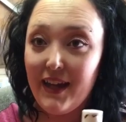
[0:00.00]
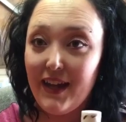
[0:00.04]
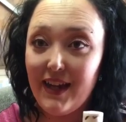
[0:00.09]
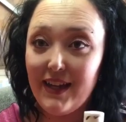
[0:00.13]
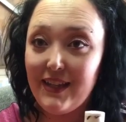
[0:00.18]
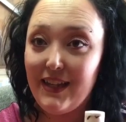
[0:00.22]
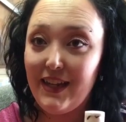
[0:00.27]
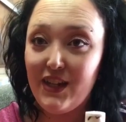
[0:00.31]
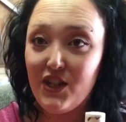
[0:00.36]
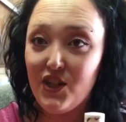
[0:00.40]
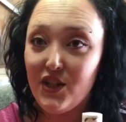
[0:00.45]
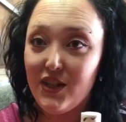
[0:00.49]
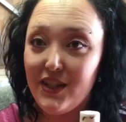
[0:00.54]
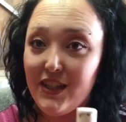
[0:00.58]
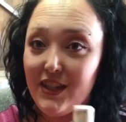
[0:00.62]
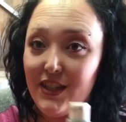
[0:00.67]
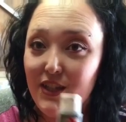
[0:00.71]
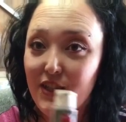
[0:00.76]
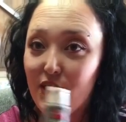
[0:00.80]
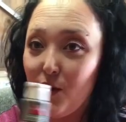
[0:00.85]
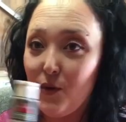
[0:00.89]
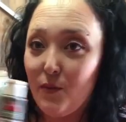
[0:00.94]
I guess I
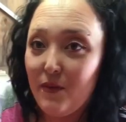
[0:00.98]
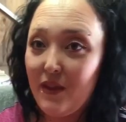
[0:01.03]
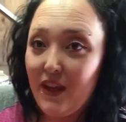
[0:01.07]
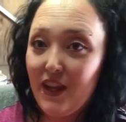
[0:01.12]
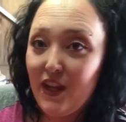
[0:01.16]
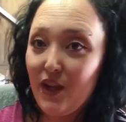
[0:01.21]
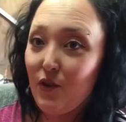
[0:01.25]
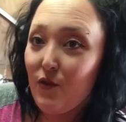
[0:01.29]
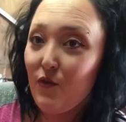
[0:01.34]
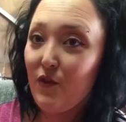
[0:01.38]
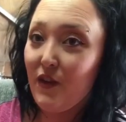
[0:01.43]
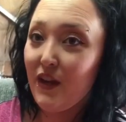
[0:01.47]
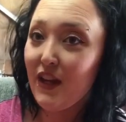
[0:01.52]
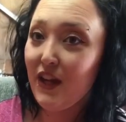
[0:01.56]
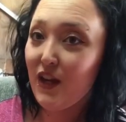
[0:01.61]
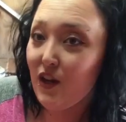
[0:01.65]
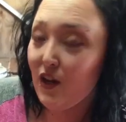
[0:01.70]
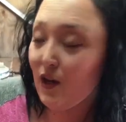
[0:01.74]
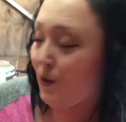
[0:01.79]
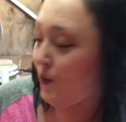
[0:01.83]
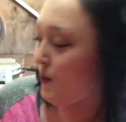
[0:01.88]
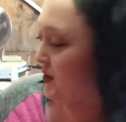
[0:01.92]
just assumed that you'd
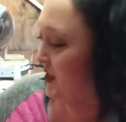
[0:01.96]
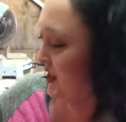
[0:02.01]
figure it